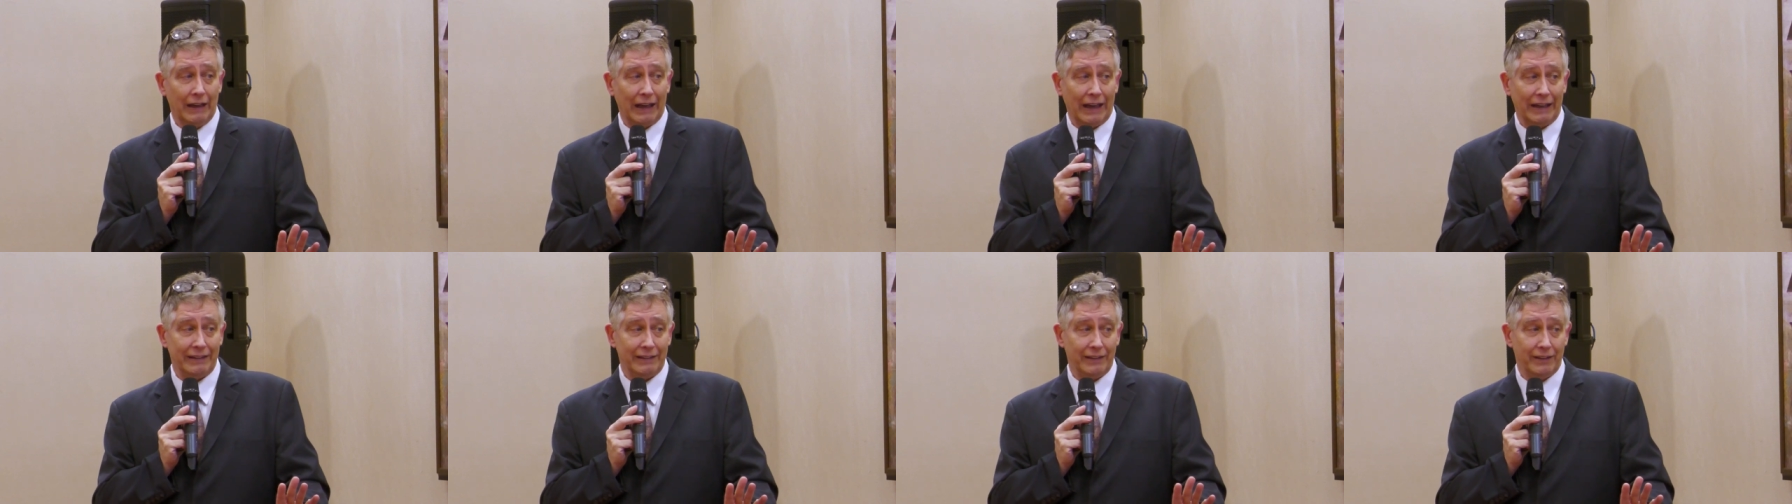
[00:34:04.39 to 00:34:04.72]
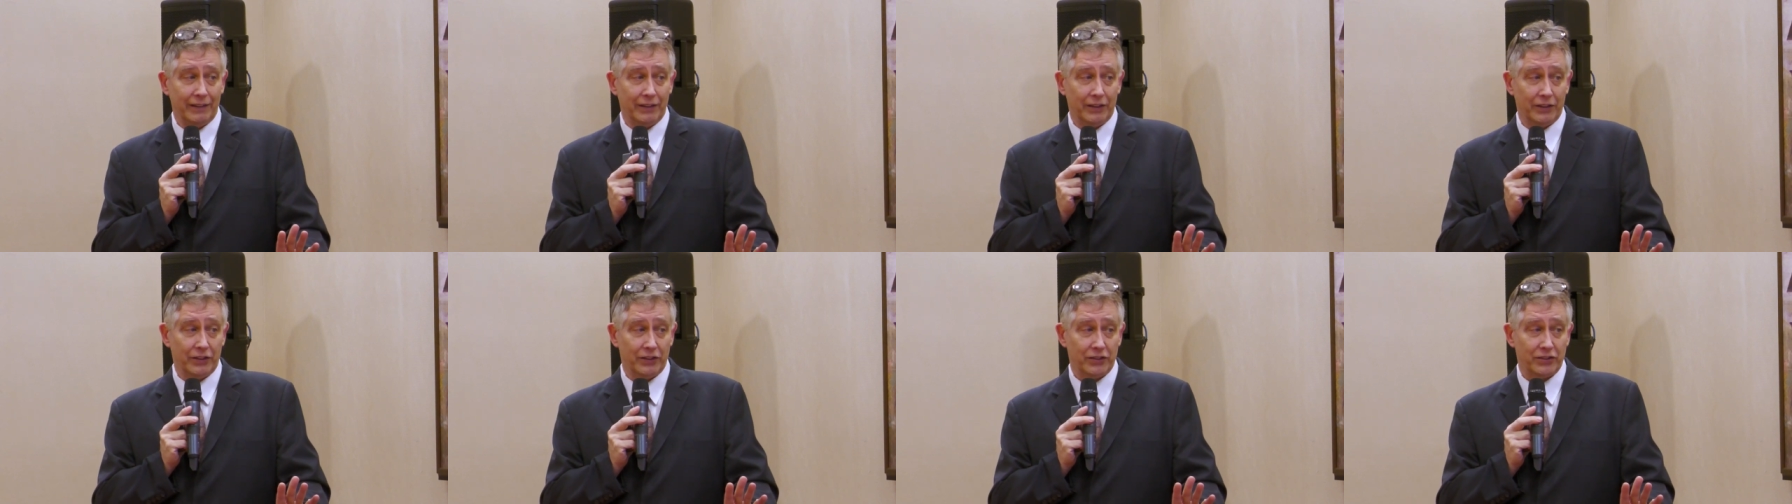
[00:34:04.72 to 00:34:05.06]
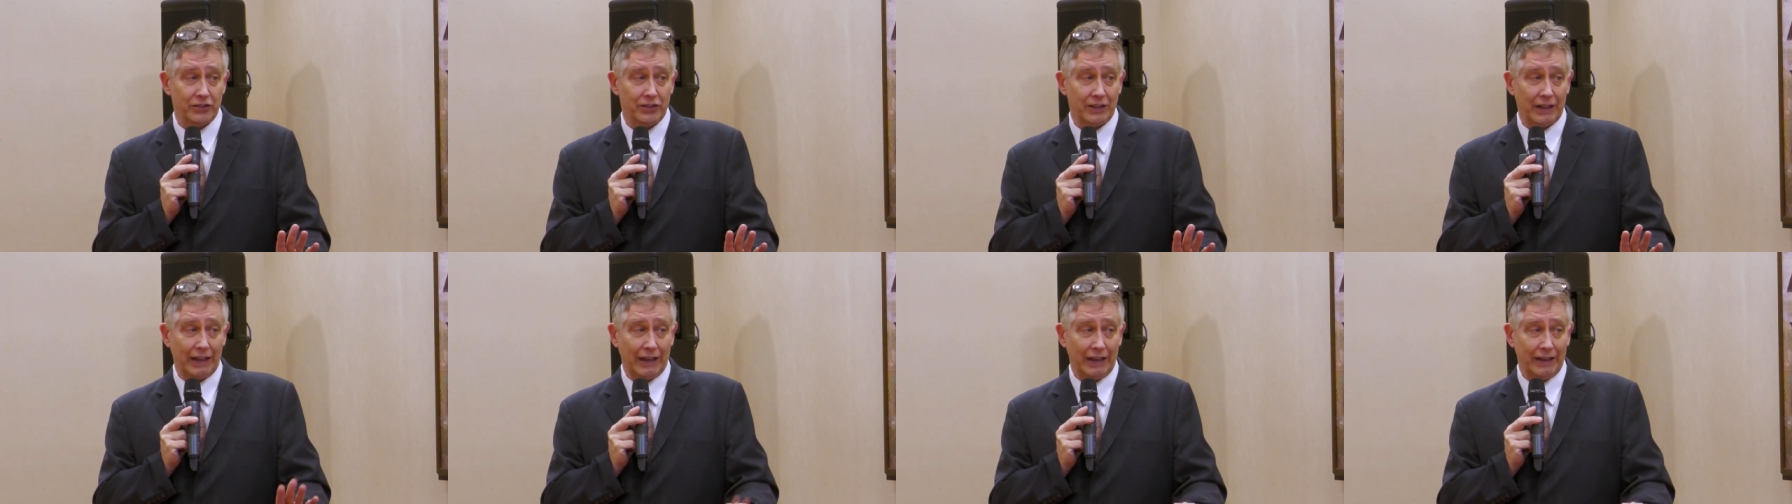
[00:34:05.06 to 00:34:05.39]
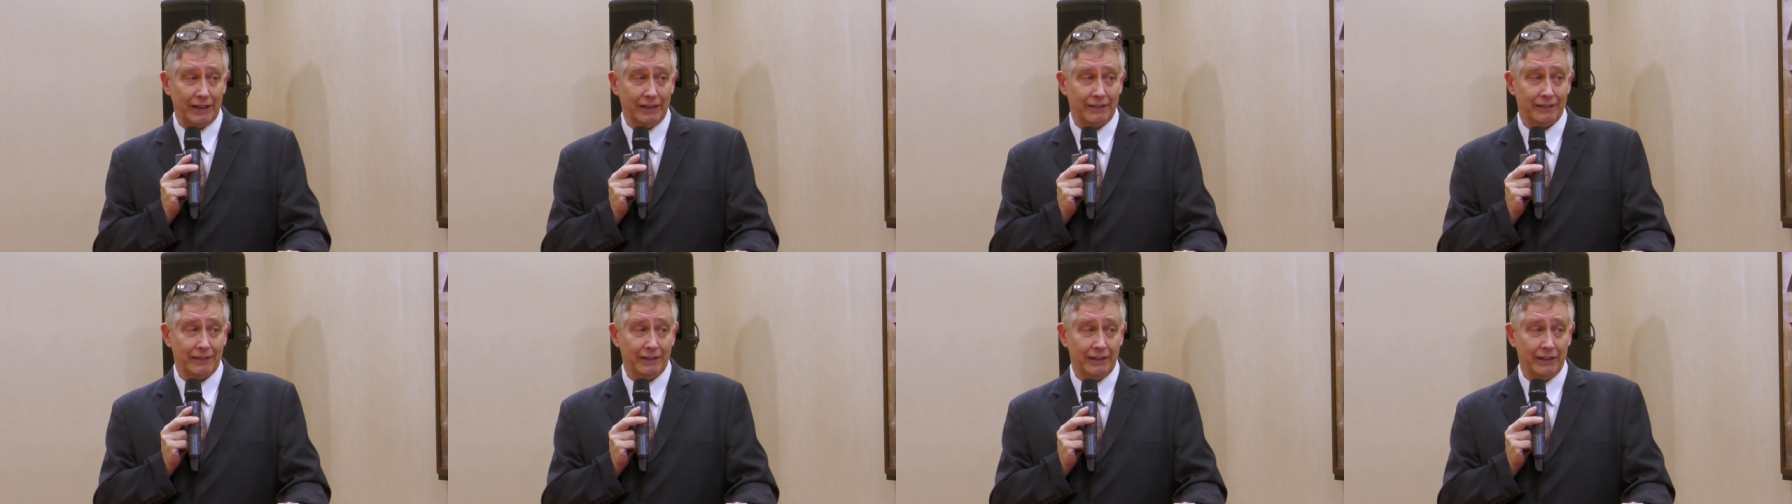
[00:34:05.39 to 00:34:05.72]
And then there's
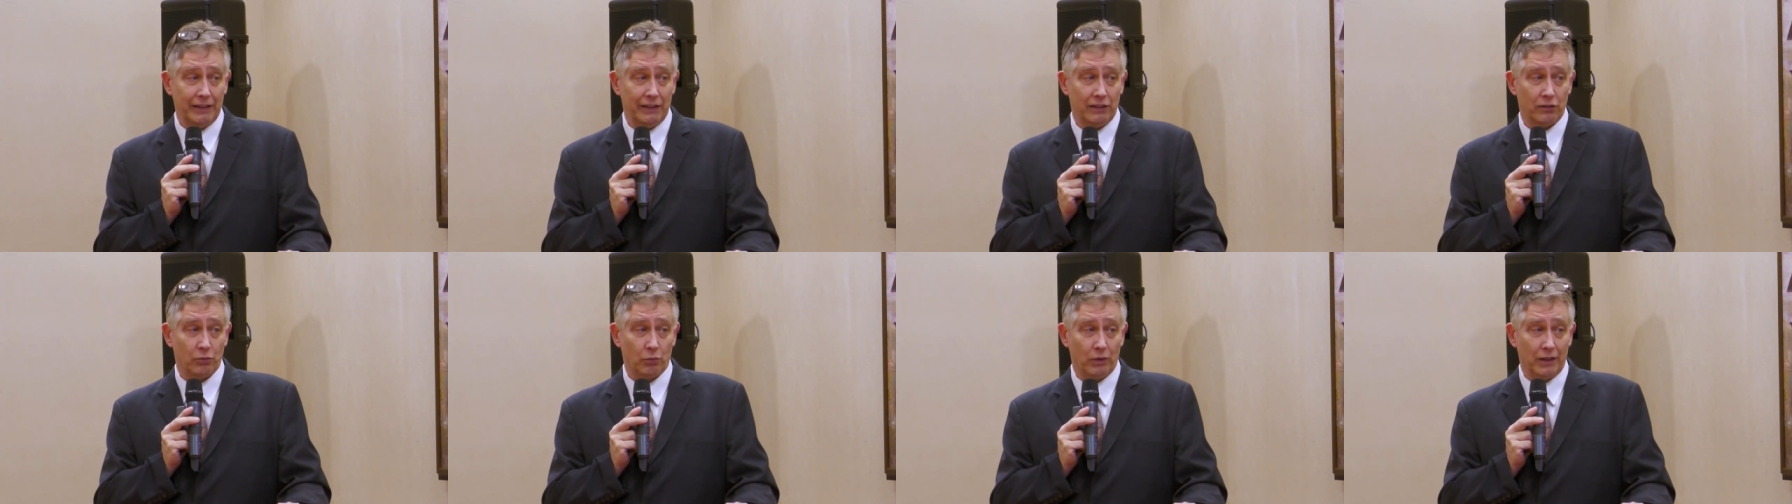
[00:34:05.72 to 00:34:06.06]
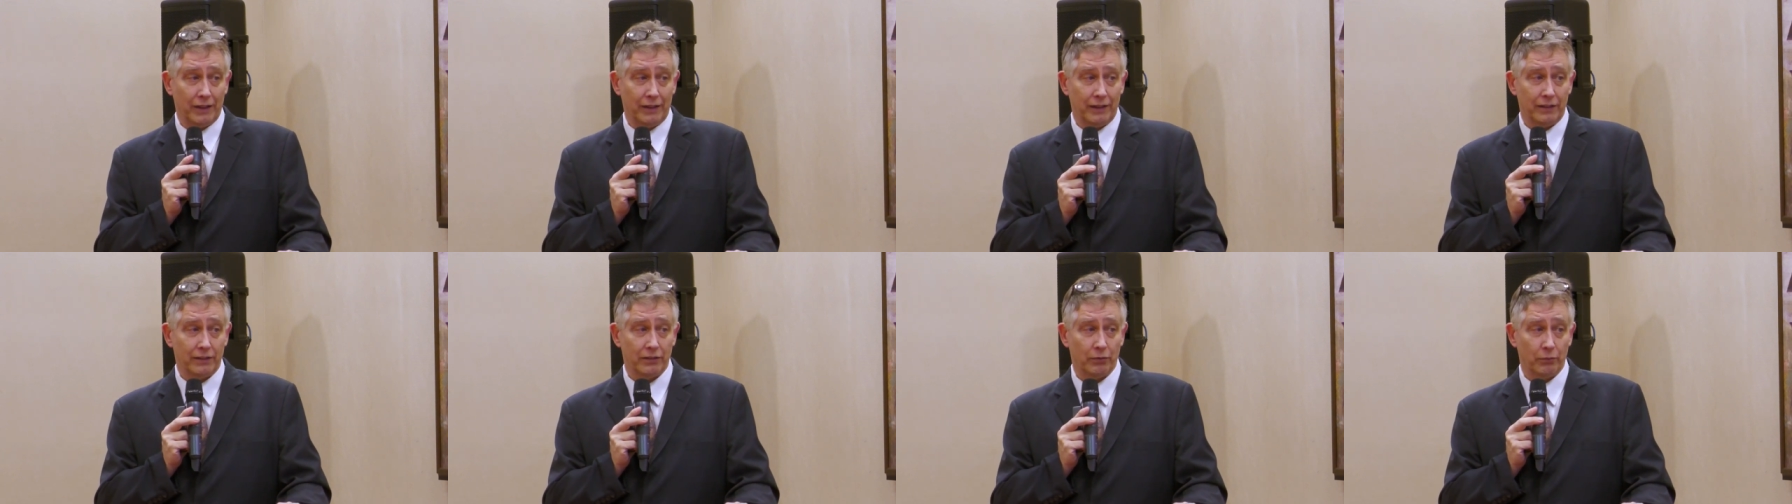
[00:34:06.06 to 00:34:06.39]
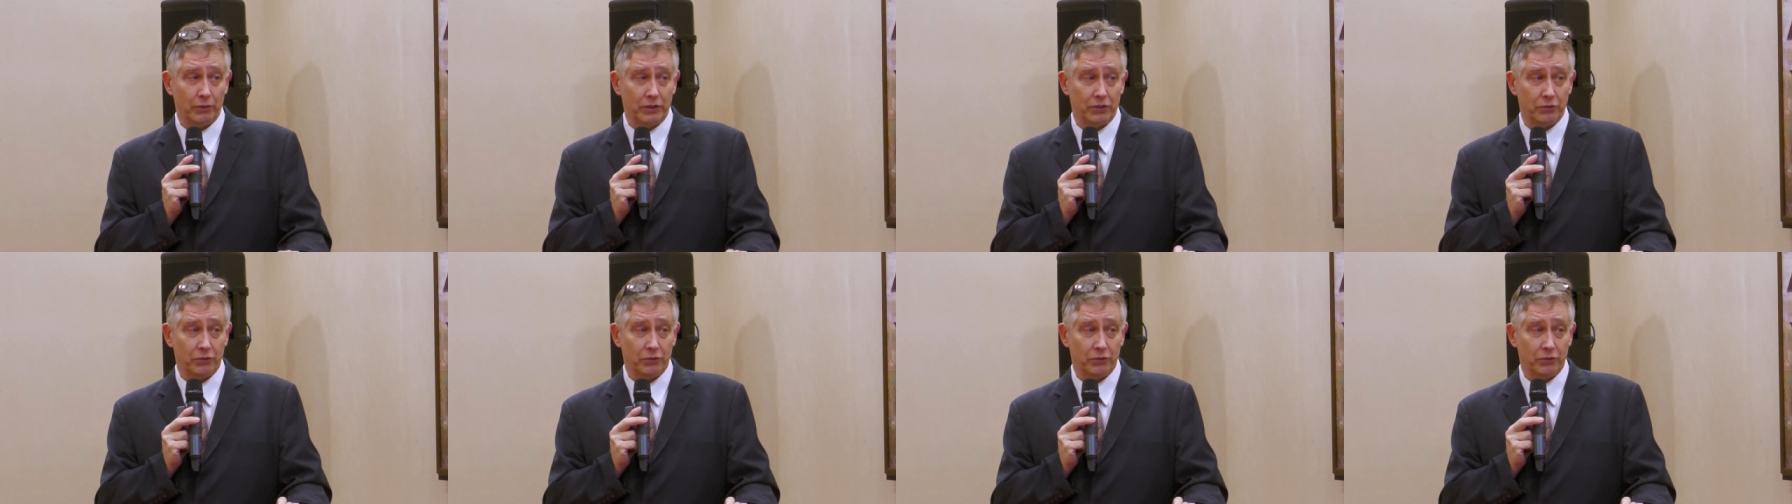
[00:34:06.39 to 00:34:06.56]
anti C D twenties,